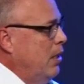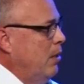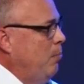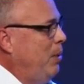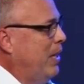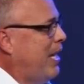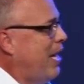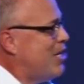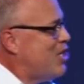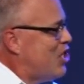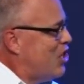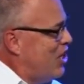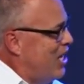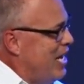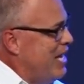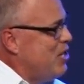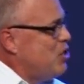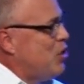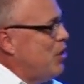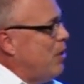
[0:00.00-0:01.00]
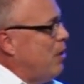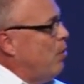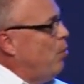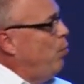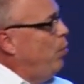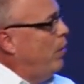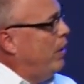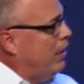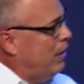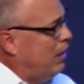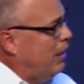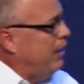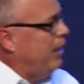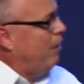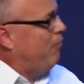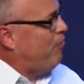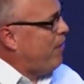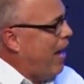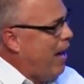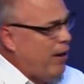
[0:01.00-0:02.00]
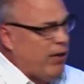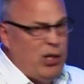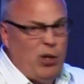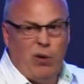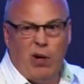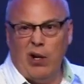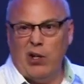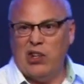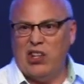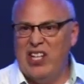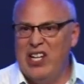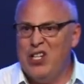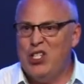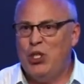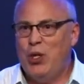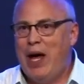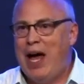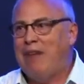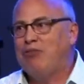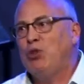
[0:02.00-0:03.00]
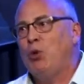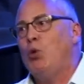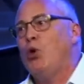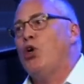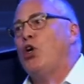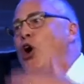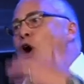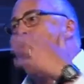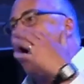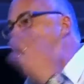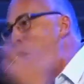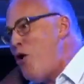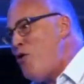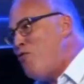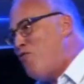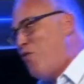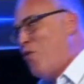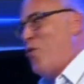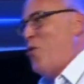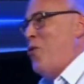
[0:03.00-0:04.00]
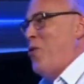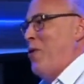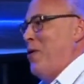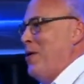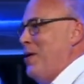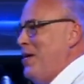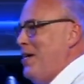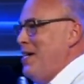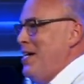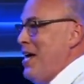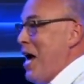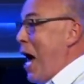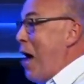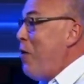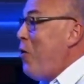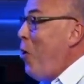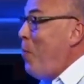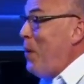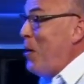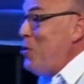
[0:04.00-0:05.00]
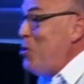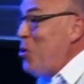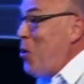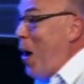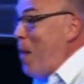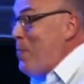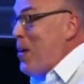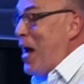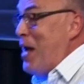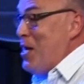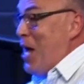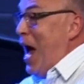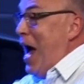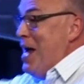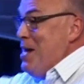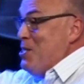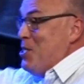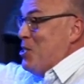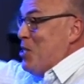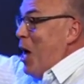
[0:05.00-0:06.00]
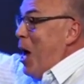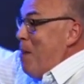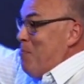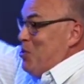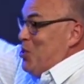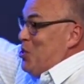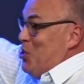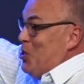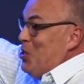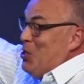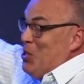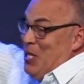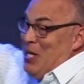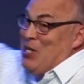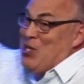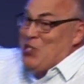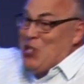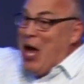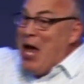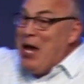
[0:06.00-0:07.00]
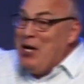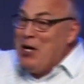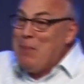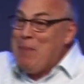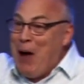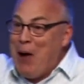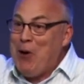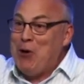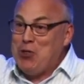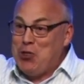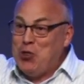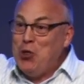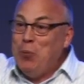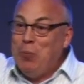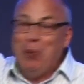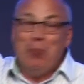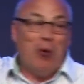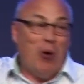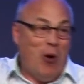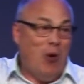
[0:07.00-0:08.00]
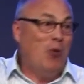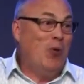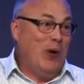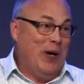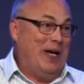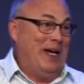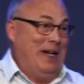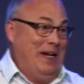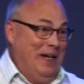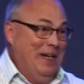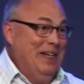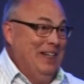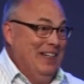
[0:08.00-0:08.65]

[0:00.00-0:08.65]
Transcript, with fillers: Because things that are really of value are things you have to work hard for. I don't know about you, but I, I I'm still excited about our Super Bowl win.